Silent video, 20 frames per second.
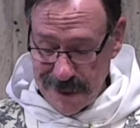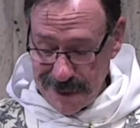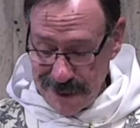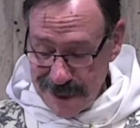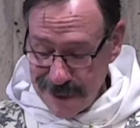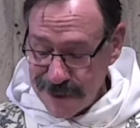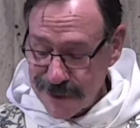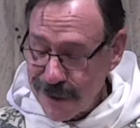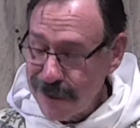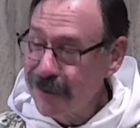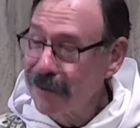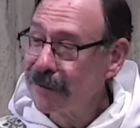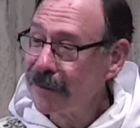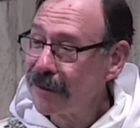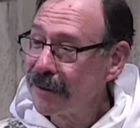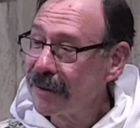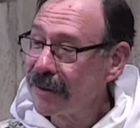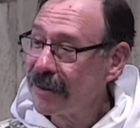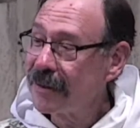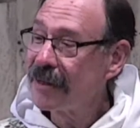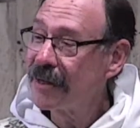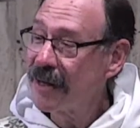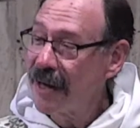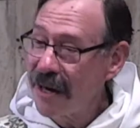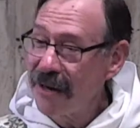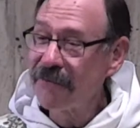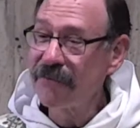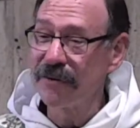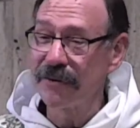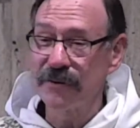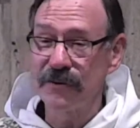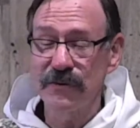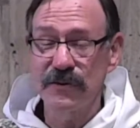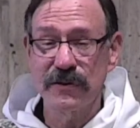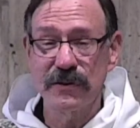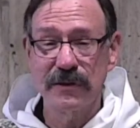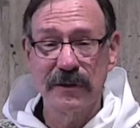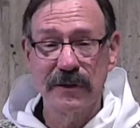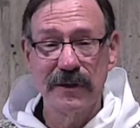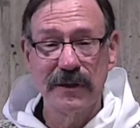eternal in the
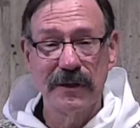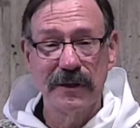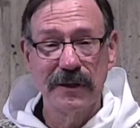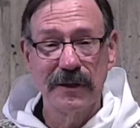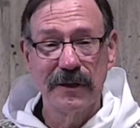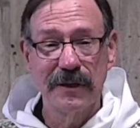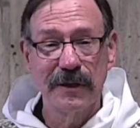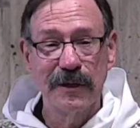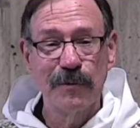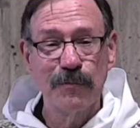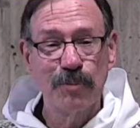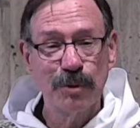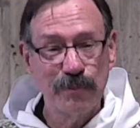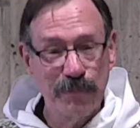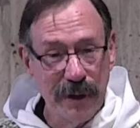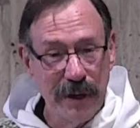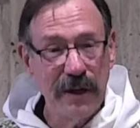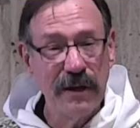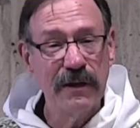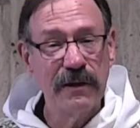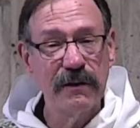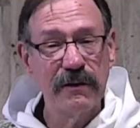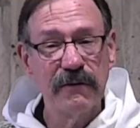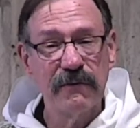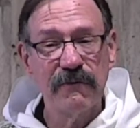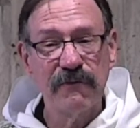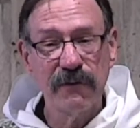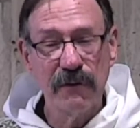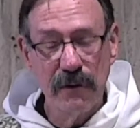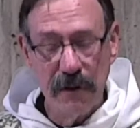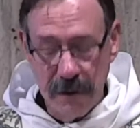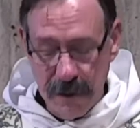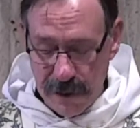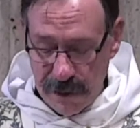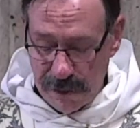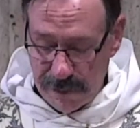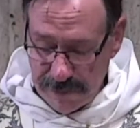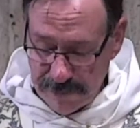heavens, prepared for her.